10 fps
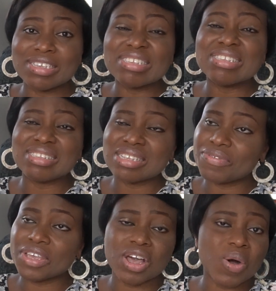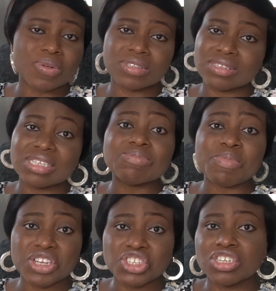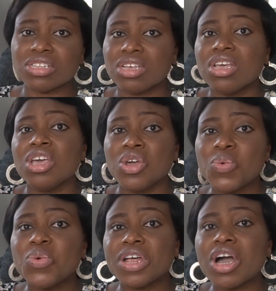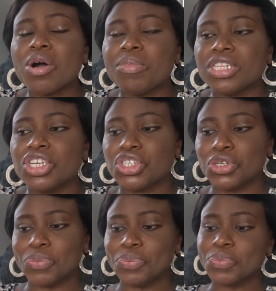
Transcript: It's difficult, especially with accommodation.